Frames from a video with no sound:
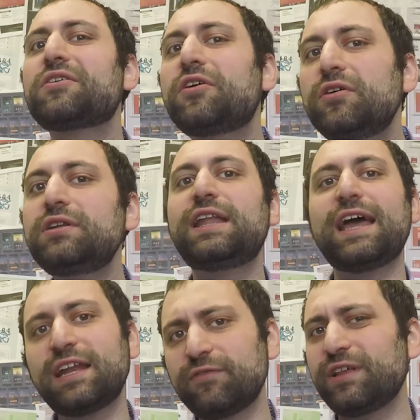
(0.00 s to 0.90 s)
could
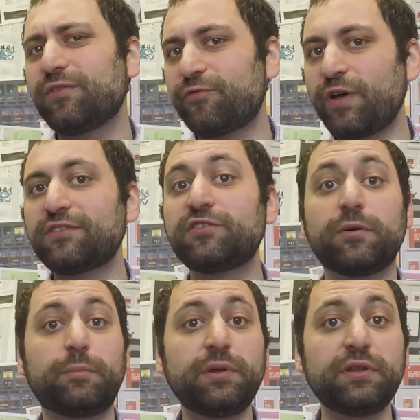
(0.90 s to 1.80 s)
negatively affect
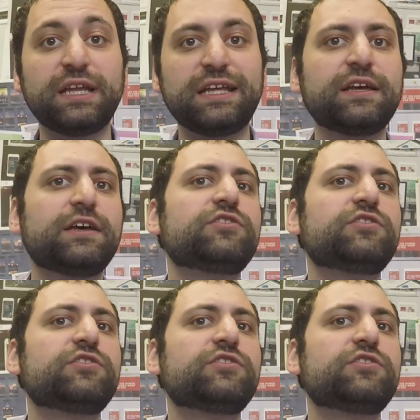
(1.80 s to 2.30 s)
your ability